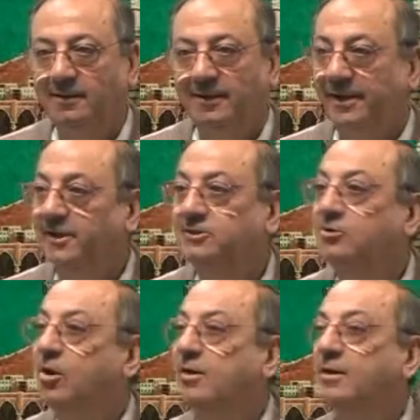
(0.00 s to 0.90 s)
It is
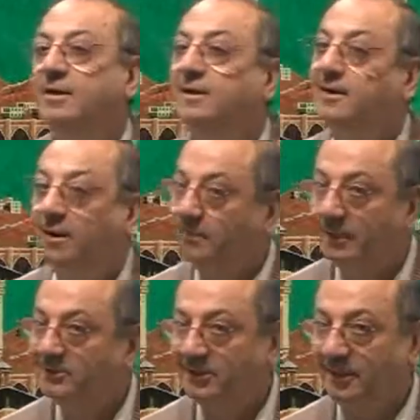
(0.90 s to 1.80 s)
not
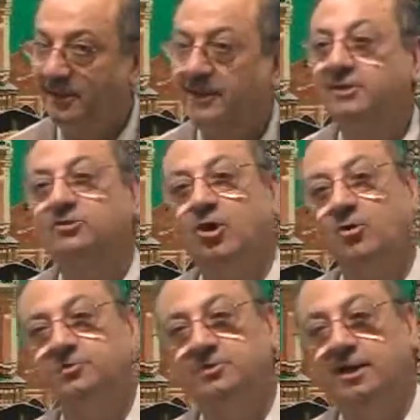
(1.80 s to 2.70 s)
compulsory. It is
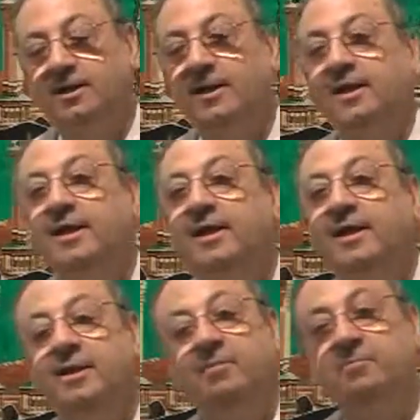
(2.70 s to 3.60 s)
optional.
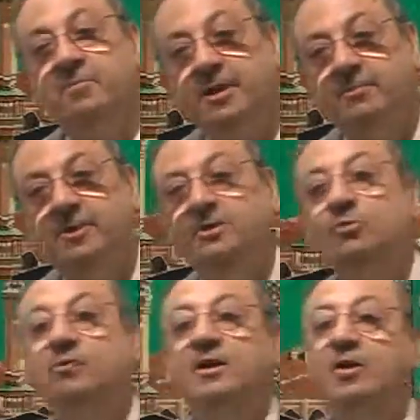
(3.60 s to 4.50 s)
Maybe you
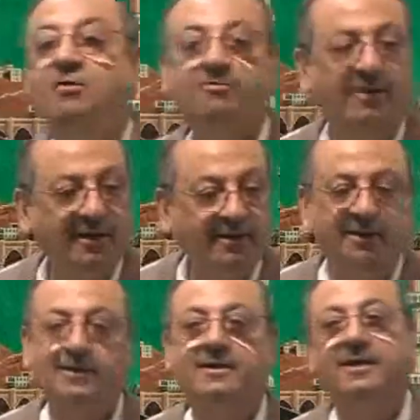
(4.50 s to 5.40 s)
will not find
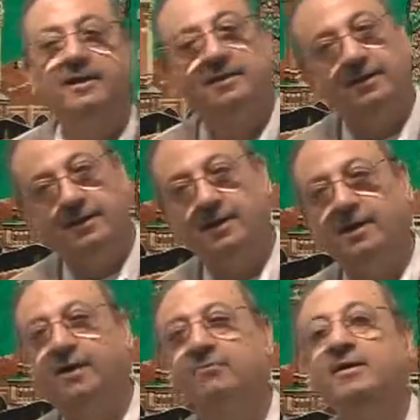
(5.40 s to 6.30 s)
it in
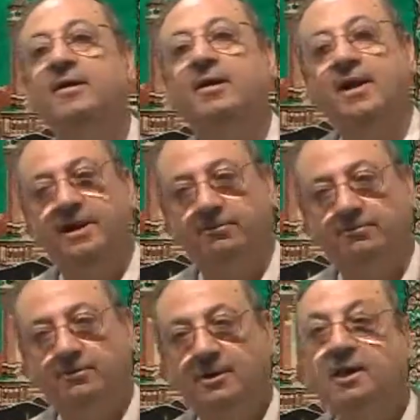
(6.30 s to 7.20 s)
everyday
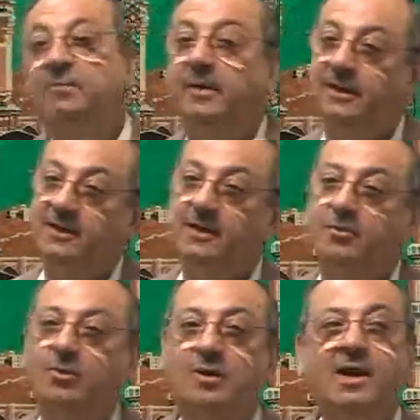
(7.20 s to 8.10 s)
life, but in the
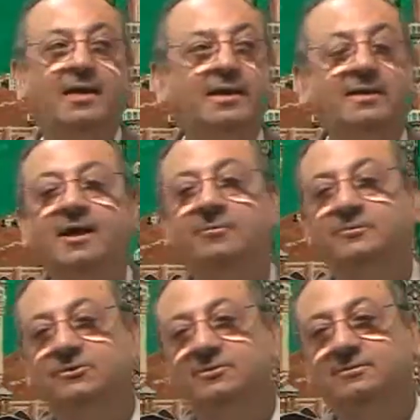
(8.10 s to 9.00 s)
Quran it
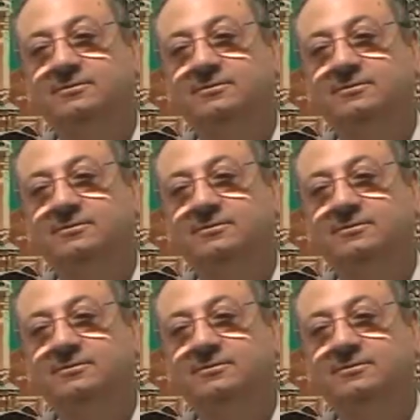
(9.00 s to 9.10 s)
comes.